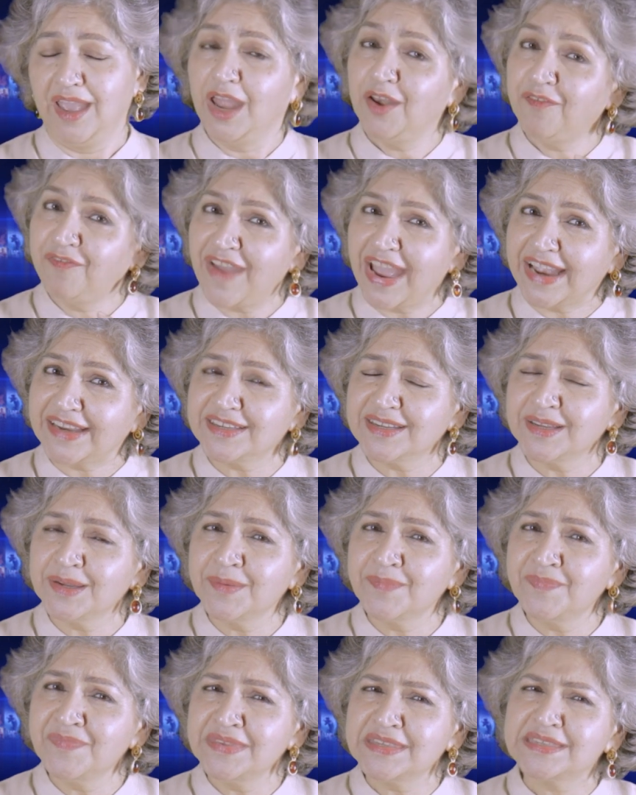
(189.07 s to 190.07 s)
In fact,
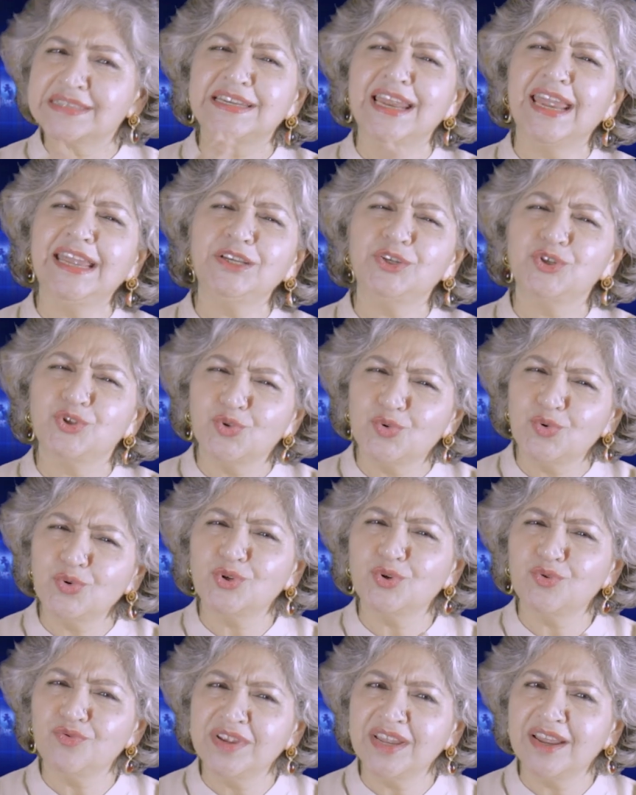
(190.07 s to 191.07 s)
staying true
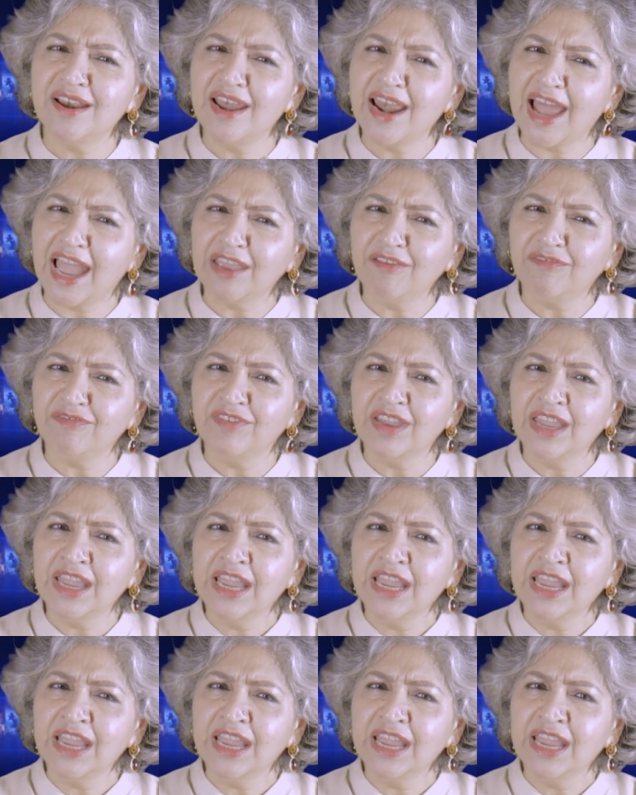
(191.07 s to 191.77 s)
to real life,